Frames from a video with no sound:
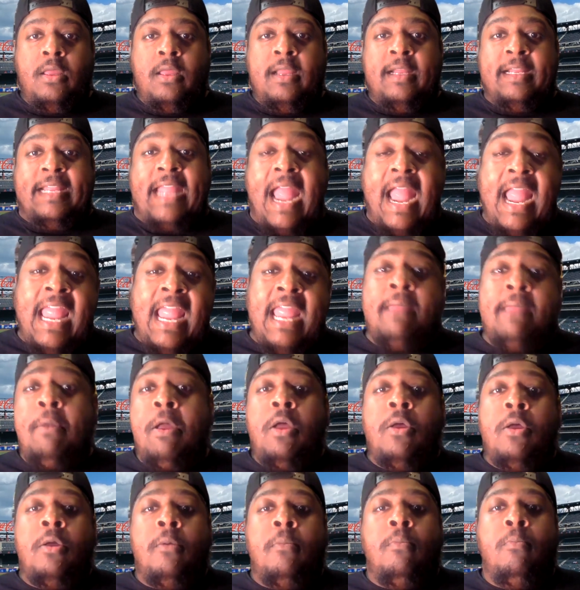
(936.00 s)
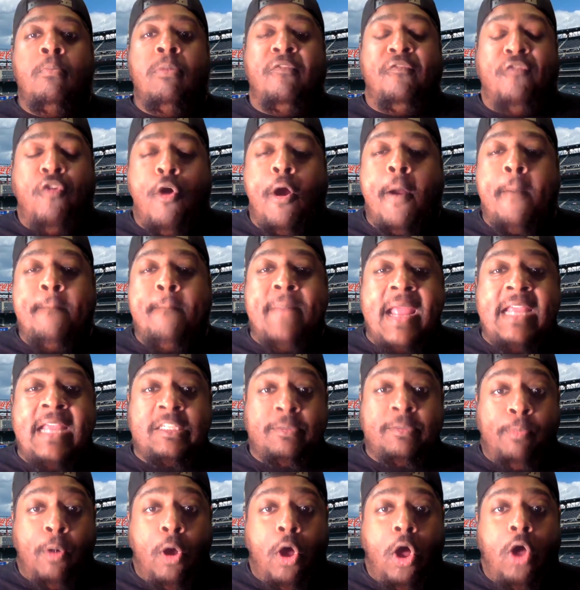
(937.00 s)
came before
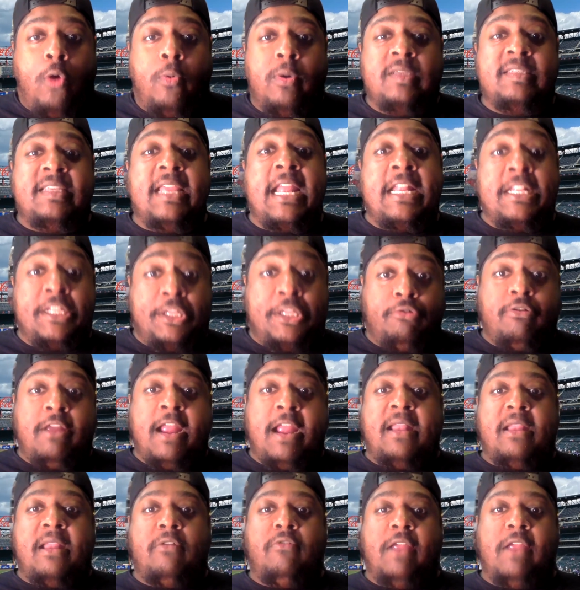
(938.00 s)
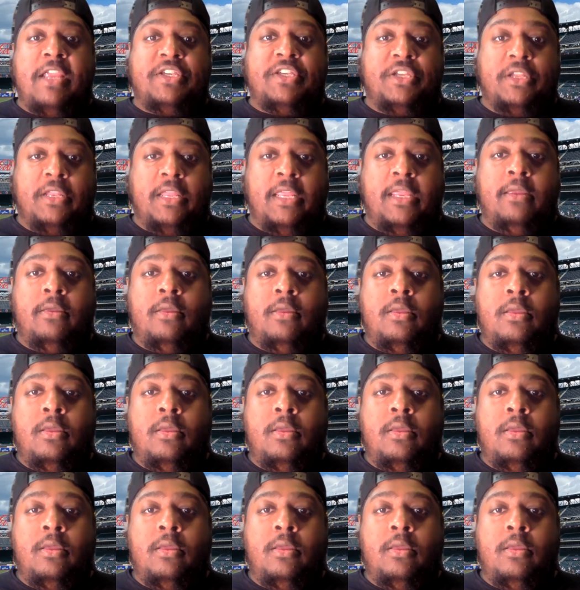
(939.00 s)
baseball was integrated racially.